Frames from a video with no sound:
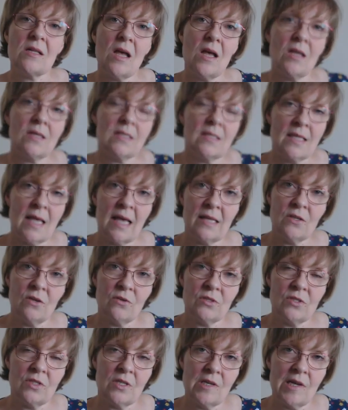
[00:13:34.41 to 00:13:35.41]
I'll cast that
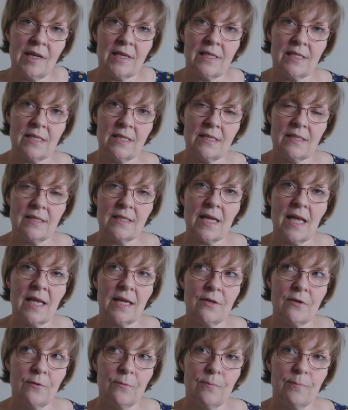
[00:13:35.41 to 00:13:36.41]
on tonight
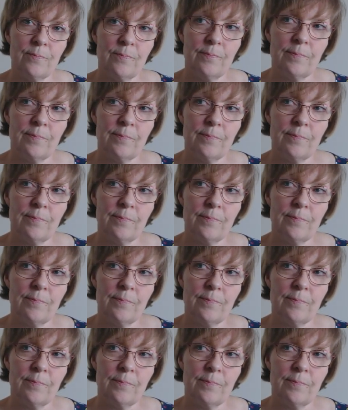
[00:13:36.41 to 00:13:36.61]
instead.